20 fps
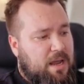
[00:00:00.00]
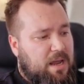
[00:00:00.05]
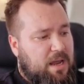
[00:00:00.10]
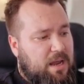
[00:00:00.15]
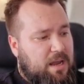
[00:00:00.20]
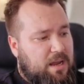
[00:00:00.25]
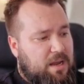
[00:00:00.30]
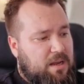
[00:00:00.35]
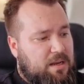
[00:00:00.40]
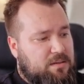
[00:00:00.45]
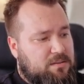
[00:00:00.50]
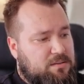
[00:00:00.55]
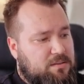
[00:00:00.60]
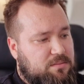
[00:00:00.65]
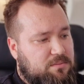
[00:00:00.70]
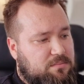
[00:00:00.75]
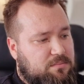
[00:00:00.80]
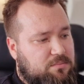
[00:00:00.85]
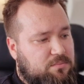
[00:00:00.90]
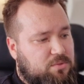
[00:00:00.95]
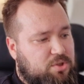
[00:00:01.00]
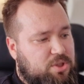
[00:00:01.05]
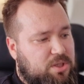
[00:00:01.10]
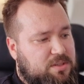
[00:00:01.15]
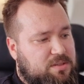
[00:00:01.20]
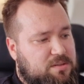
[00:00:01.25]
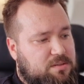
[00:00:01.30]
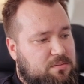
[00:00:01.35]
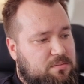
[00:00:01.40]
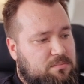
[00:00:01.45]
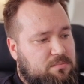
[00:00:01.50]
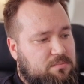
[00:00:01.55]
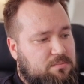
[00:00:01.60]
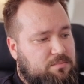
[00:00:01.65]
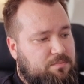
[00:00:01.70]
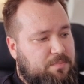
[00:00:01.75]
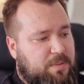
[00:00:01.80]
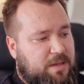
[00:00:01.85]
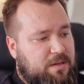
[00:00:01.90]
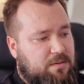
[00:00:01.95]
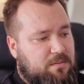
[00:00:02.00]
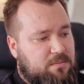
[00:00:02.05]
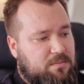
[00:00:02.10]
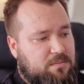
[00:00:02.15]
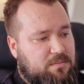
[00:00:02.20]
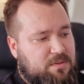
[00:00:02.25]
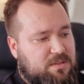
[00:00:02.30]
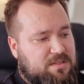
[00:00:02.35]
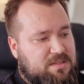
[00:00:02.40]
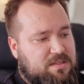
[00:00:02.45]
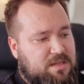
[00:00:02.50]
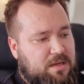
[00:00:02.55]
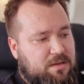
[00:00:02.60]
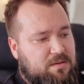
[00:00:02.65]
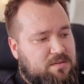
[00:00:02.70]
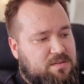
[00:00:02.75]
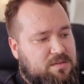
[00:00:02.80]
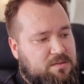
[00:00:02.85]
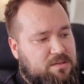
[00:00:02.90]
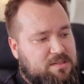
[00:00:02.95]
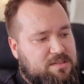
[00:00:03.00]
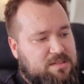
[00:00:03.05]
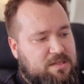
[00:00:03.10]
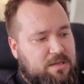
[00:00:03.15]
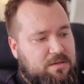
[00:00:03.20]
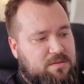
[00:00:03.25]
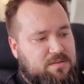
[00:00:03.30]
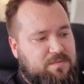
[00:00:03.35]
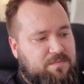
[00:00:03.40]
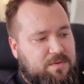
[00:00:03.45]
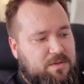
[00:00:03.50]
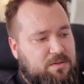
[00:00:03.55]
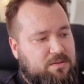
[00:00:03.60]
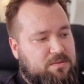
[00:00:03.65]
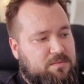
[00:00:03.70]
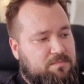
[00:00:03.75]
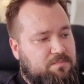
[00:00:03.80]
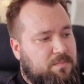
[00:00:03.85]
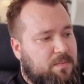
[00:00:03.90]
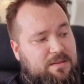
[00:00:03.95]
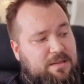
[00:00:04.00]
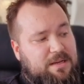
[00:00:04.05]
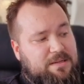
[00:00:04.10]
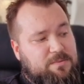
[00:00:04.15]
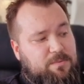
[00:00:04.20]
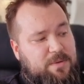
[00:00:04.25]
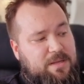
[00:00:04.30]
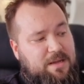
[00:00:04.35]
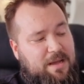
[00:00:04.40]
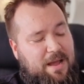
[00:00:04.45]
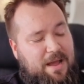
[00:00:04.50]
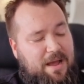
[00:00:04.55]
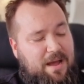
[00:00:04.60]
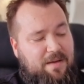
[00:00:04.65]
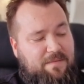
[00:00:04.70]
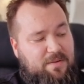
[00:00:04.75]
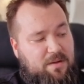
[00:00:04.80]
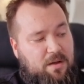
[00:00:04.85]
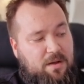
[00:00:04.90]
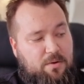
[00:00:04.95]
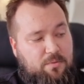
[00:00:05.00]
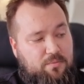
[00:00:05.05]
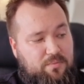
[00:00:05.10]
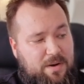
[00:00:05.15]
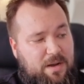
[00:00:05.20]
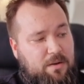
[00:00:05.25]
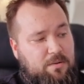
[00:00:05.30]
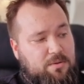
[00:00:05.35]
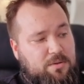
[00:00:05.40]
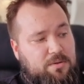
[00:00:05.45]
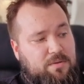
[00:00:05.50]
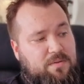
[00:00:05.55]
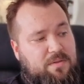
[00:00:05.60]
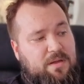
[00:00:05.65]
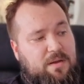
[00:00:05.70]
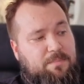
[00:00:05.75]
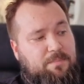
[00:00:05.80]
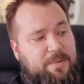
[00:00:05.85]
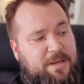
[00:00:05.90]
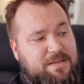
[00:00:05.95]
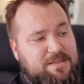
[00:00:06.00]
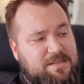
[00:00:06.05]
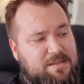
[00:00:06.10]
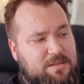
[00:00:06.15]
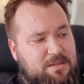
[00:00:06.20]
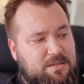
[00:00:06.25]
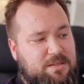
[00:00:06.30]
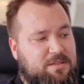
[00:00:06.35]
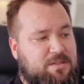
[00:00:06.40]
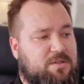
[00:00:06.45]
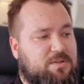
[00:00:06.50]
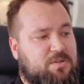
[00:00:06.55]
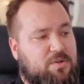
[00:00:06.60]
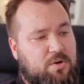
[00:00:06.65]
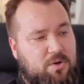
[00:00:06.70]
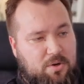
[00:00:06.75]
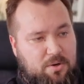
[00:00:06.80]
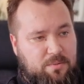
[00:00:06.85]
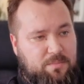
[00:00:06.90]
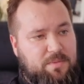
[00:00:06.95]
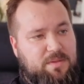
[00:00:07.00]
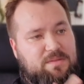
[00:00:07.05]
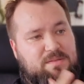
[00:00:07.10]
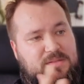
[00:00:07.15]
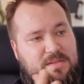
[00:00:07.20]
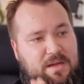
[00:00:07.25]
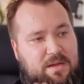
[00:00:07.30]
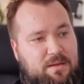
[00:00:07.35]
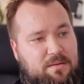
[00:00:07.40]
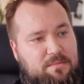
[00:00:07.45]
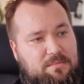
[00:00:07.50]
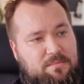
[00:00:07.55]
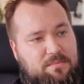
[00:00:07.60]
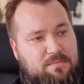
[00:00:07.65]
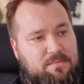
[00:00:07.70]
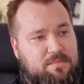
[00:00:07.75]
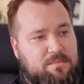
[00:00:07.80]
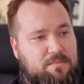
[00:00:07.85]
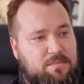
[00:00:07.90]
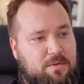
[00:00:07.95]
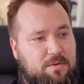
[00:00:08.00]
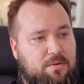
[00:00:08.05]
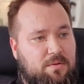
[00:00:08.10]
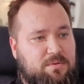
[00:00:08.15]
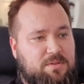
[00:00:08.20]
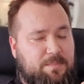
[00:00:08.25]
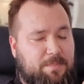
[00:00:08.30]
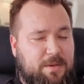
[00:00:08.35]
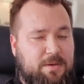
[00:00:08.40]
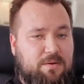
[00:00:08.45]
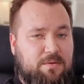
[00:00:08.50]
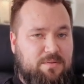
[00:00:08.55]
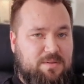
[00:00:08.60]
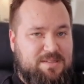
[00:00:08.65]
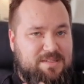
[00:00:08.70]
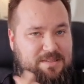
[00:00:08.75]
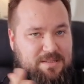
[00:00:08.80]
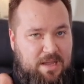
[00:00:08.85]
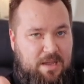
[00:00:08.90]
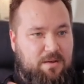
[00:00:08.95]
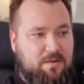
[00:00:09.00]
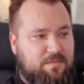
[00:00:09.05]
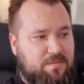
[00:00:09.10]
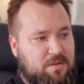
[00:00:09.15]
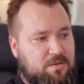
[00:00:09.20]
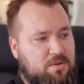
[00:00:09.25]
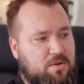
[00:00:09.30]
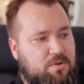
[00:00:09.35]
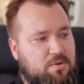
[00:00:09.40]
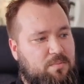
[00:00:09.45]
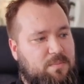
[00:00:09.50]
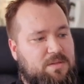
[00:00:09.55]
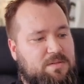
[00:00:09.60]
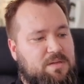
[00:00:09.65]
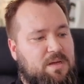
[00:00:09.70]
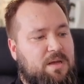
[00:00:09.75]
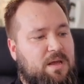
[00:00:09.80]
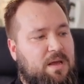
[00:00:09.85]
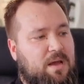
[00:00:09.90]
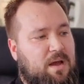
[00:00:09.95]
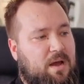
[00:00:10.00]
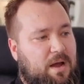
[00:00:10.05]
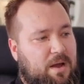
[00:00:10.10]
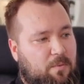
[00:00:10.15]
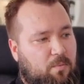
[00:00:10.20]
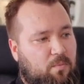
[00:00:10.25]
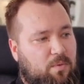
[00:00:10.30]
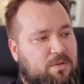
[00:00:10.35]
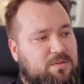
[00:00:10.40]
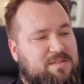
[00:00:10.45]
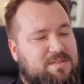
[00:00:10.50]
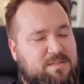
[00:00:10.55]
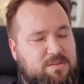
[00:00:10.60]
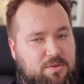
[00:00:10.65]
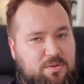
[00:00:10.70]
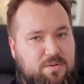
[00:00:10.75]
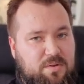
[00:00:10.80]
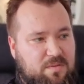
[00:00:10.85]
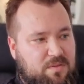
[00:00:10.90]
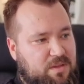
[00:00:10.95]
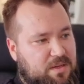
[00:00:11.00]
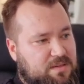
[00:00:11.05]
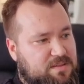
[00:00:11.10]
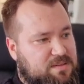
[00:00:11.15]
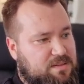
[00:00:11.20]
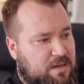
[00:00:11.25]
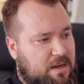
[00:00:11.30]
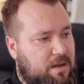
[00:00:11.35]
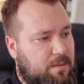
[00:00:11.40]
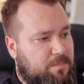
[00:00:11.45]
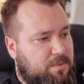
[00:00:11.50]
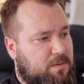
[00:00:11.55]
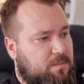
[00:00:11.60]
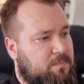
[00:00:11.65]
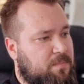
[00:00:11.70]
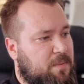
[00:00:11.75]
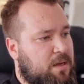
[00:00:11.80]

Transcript: and just ping the status and the status field. Next, we have a router that basically determines that, you know, depending on the state of the document, I want certain things to happen.